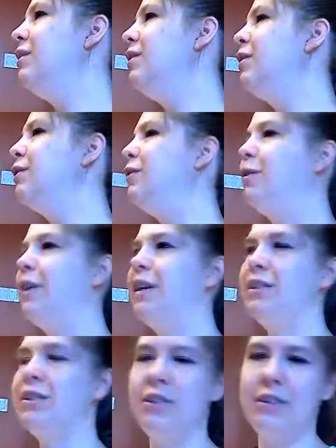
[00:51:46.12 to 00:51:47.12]
Beautiful,
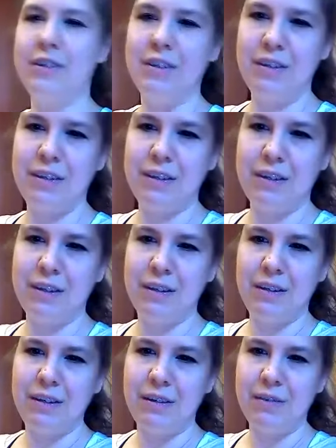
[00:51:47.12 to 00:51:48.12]
Rachel.
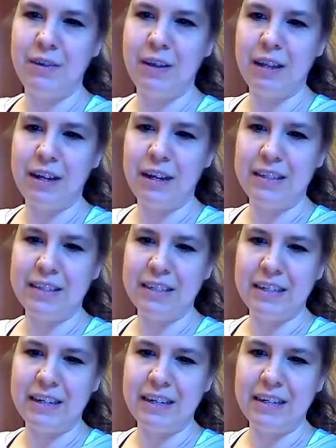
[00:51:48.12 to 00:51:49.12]
Really nice,
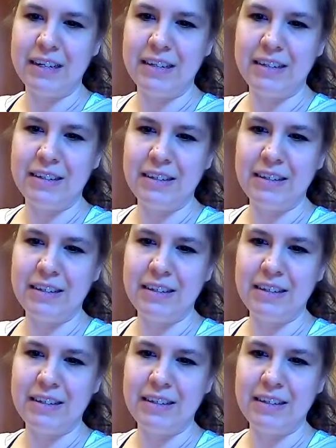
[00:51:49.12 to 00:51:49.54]
Anetta.